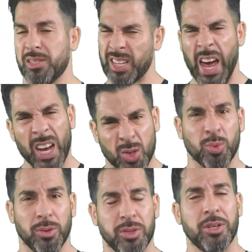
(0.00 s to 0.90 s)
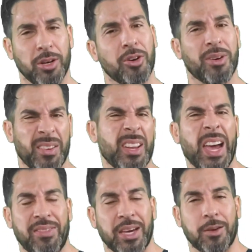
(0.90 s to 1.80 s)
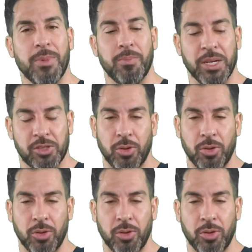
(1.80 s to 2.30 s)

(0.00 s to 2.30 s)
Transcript: It's casual, you know, you don't have to have that commitment.